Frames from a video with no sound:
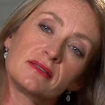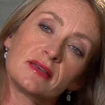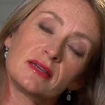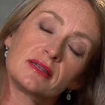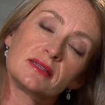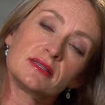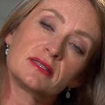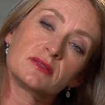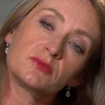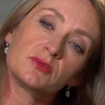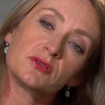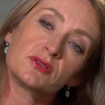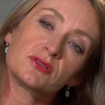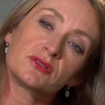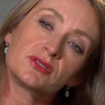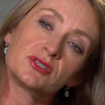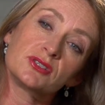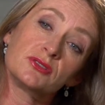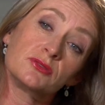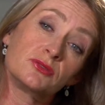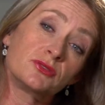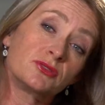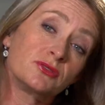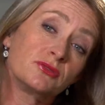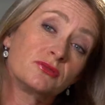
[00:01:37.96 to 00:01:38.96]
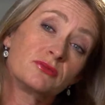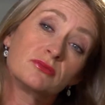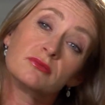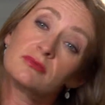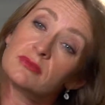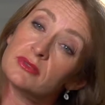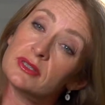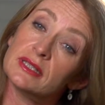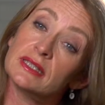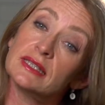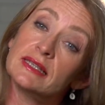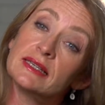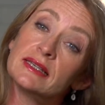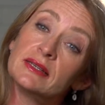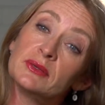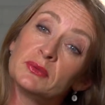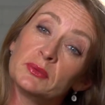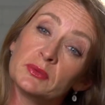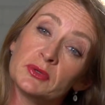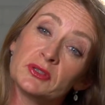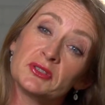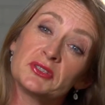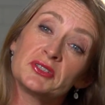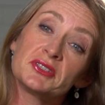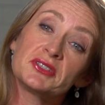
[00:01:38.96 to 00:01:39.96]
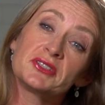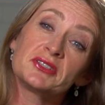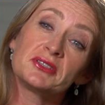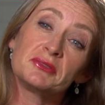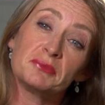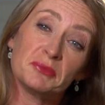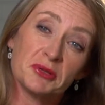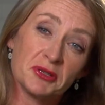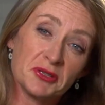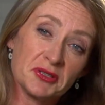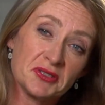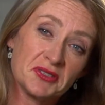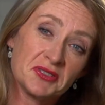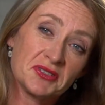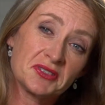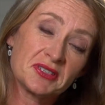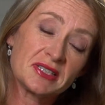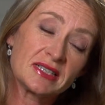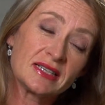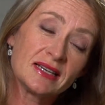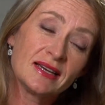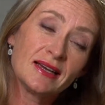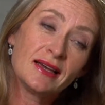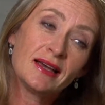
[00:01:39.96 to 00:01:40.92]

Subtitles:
that is what children really want the most.